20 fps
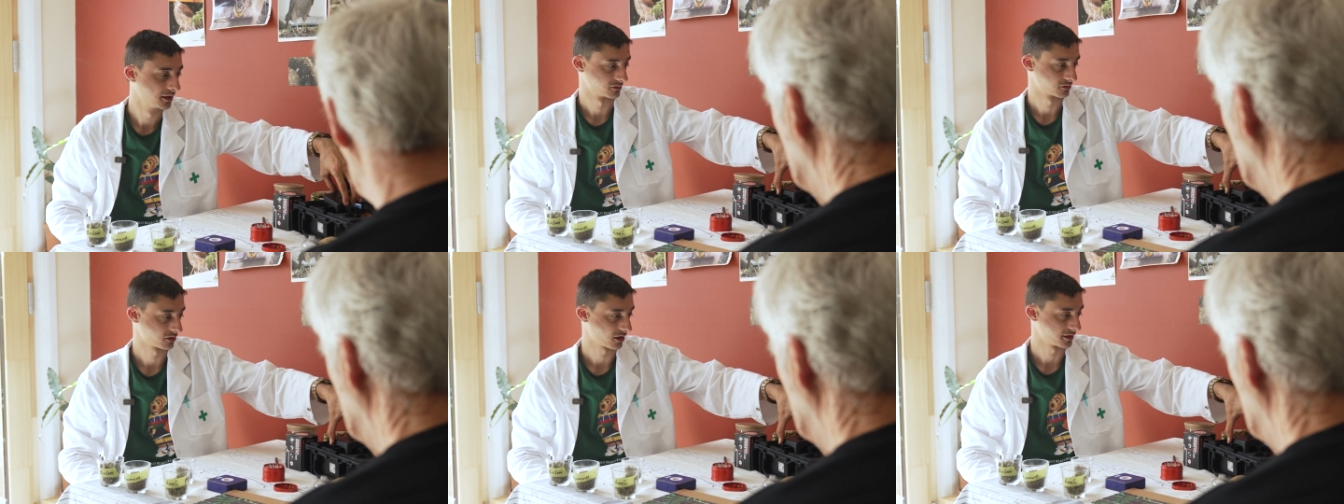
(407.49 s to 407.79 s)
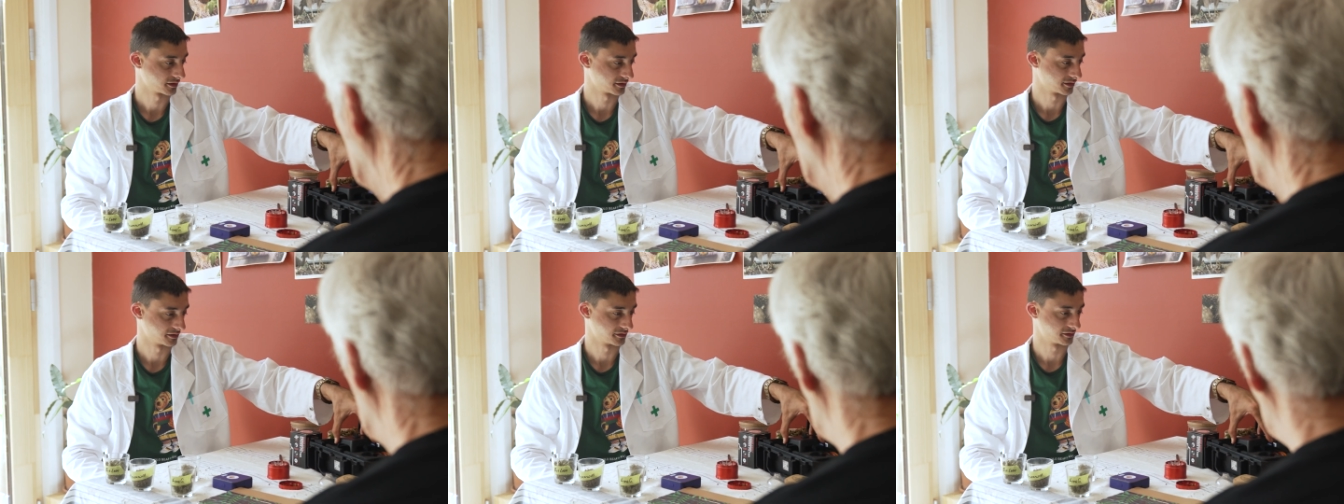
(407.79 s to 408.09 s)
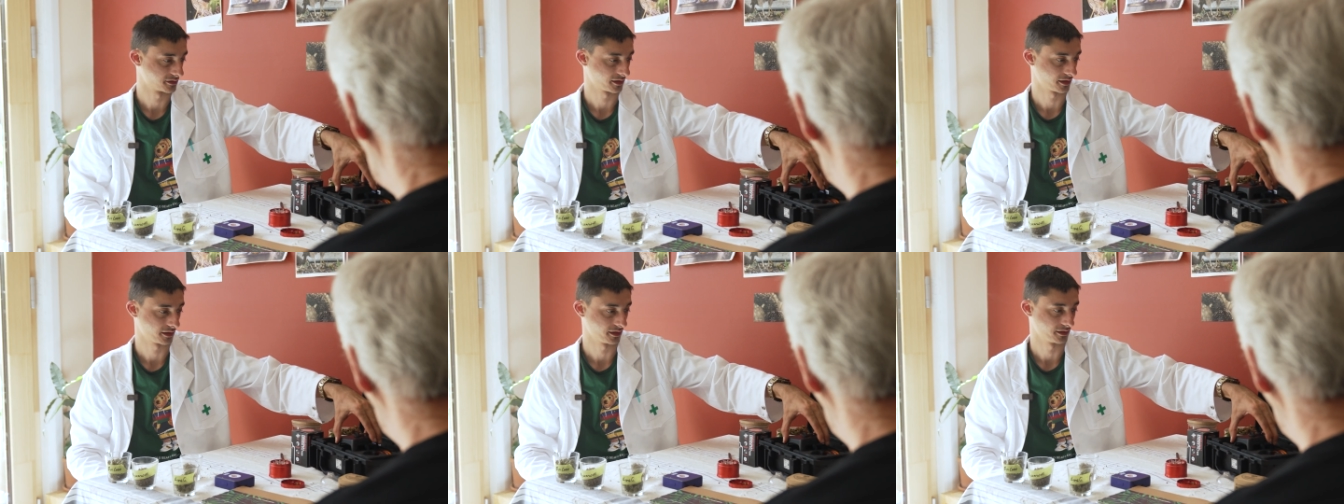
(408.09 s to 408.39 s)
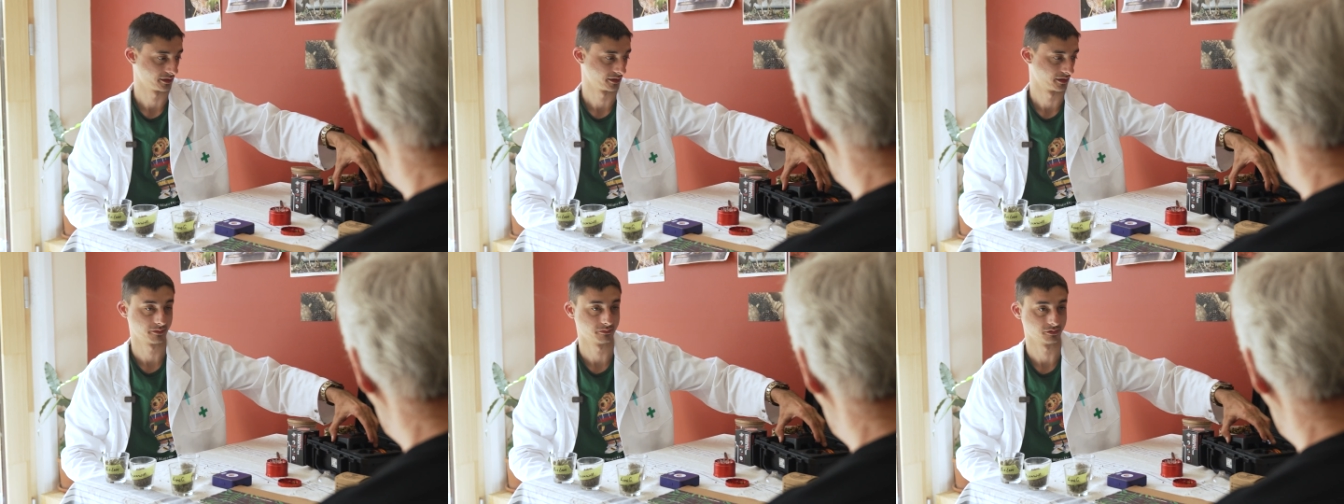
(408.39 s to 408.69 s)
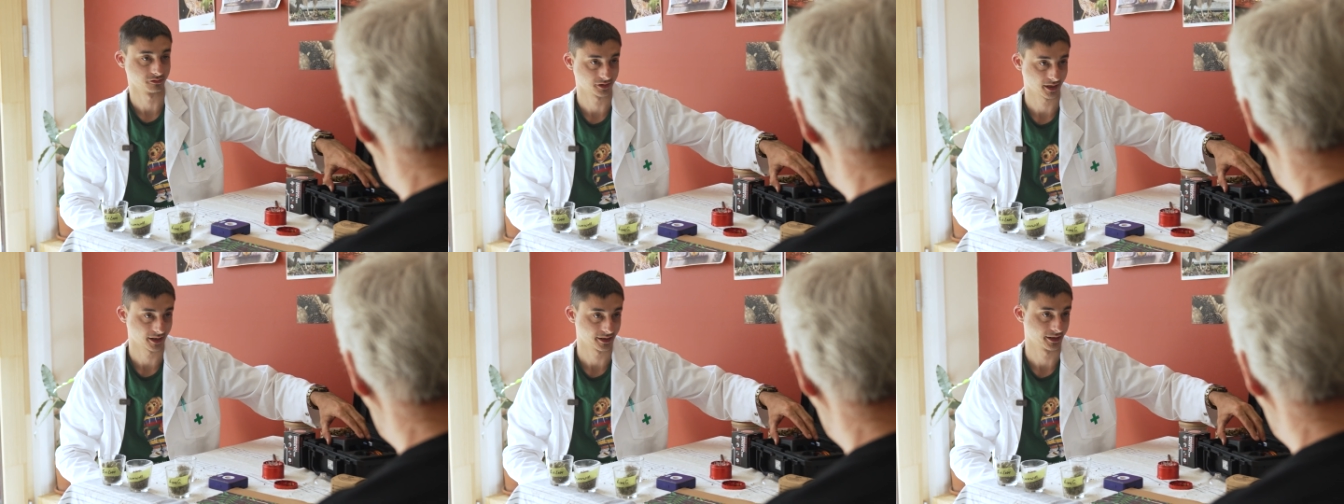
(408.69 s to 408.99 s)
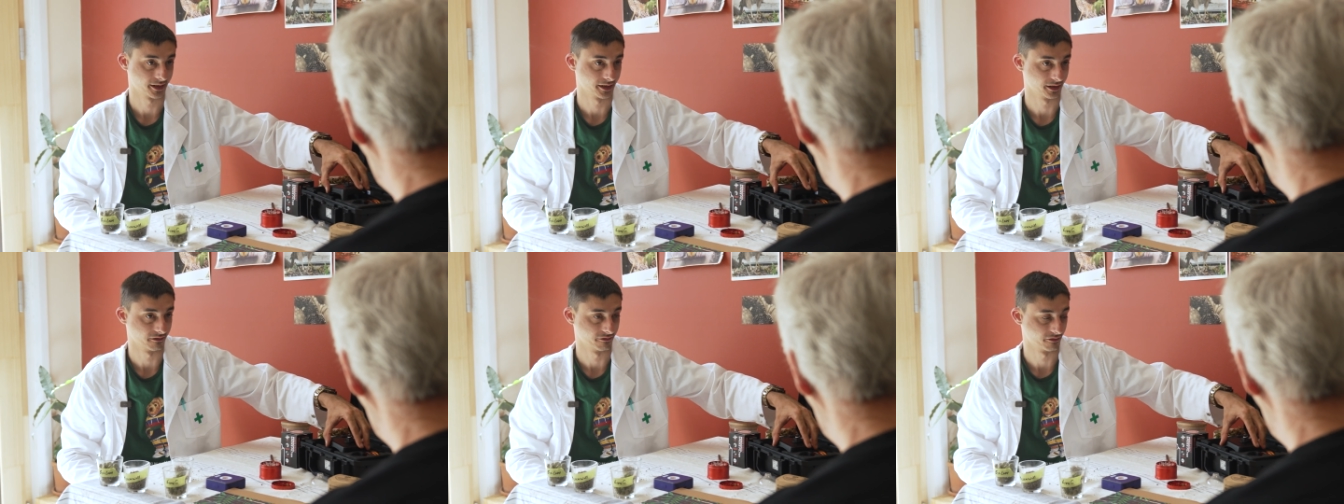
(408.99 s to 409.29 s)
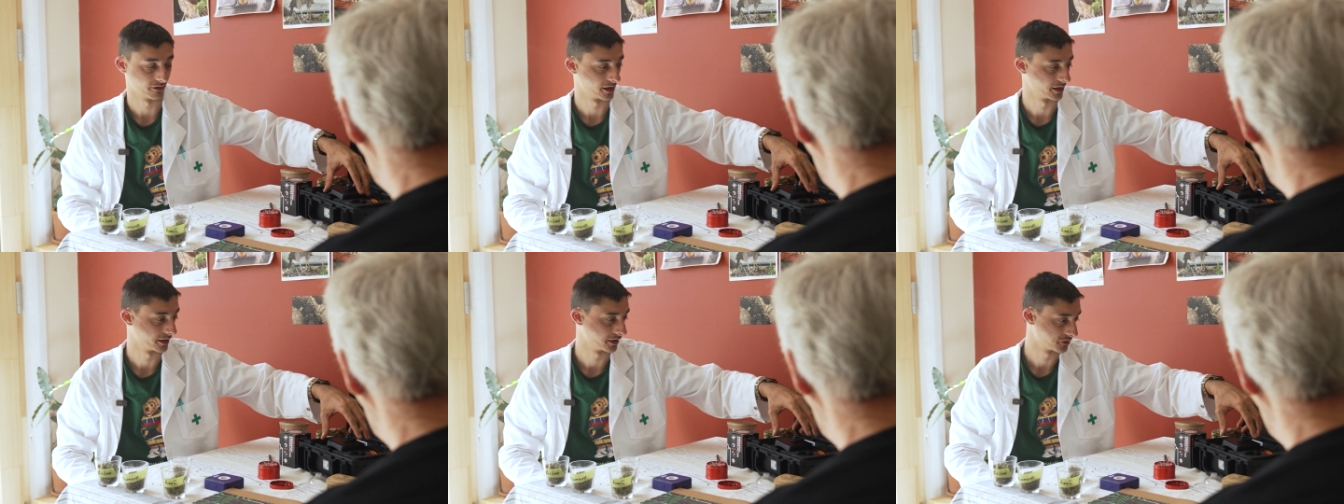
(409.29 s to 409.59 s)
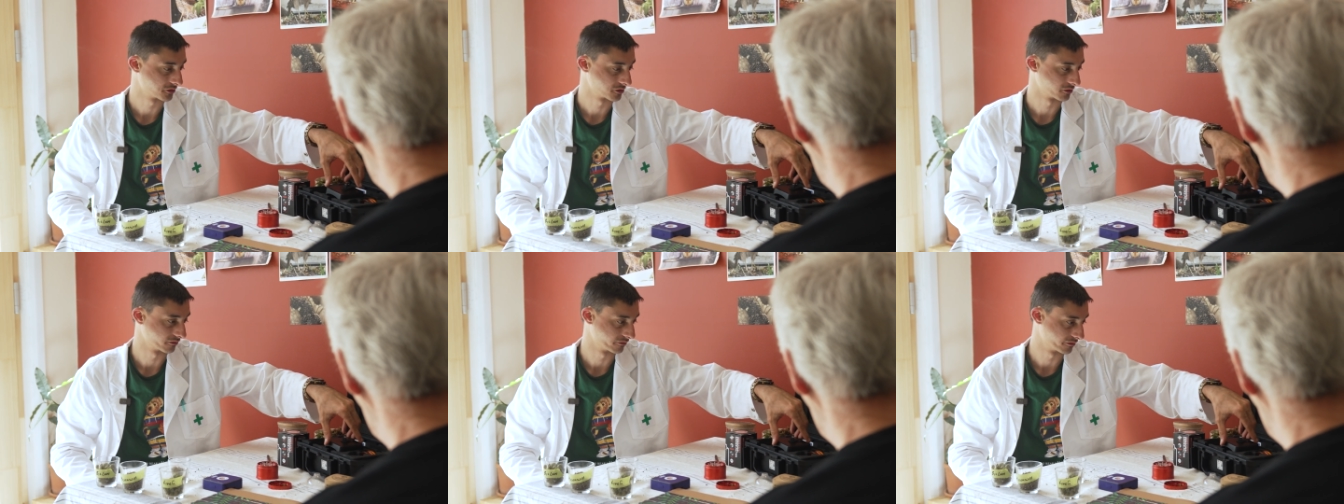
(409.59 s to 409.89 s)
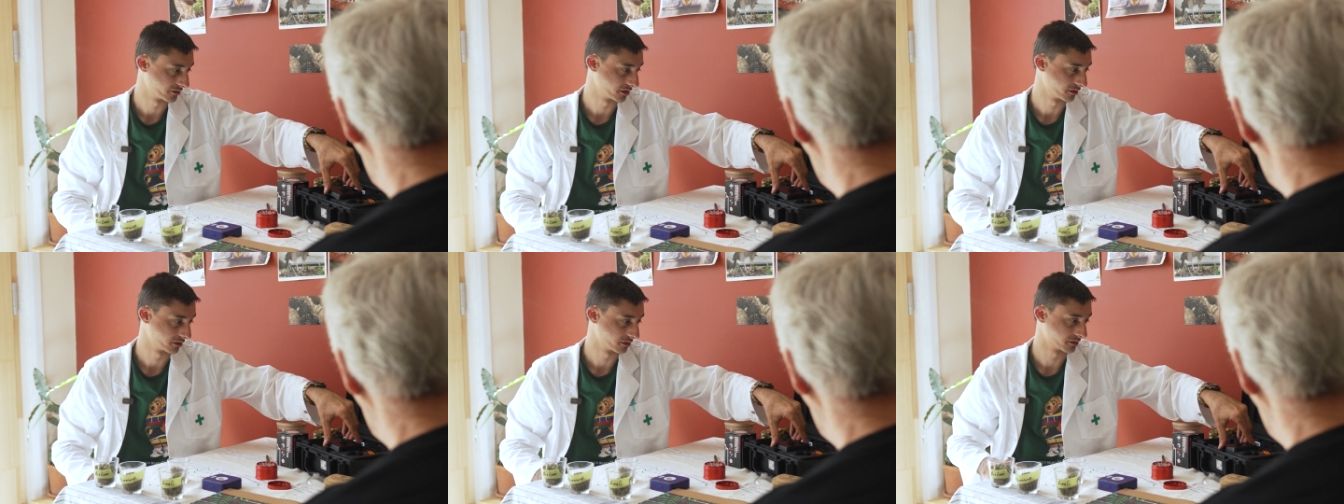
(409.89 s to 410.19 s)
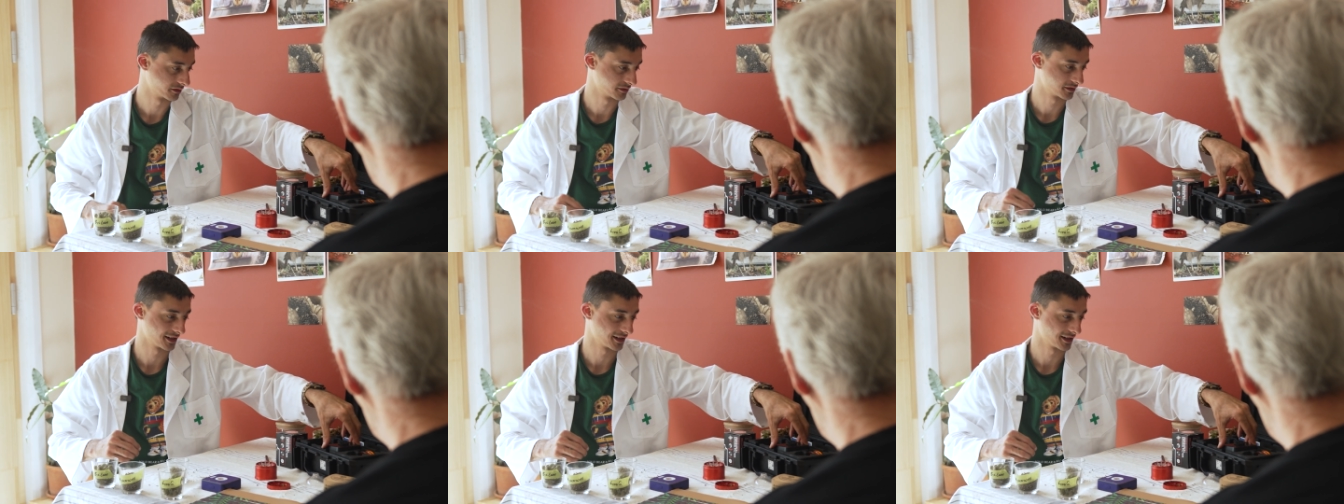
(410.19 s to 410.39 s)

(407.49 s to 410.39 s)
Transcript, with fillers: It's great to see people taking advantage of the